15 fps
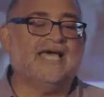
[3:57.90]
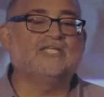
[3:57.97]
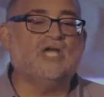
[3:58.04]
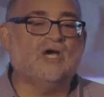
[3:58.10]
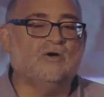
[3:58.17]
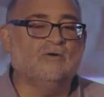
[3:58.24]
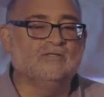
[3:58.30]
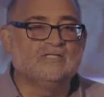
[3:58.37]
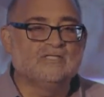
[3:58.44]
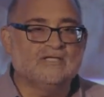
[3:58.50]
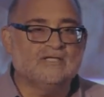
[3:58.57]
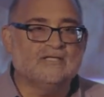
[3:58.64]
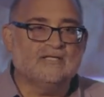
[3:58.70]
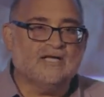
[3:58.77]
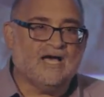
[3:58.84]
yeah, I know.
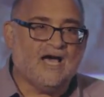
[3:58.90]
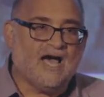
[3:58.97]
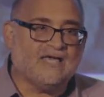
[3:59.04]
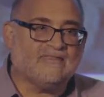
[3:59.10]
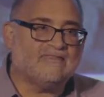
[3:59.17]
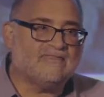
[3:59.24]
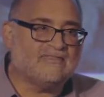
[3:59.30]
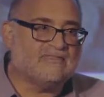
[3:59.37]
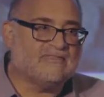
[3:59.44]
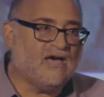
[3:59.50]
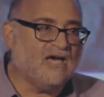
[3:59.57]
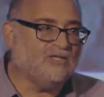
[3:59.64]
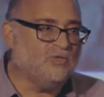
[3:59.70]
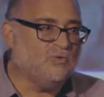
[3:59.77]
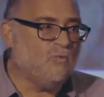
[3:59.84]
I
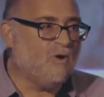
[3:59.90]
thought you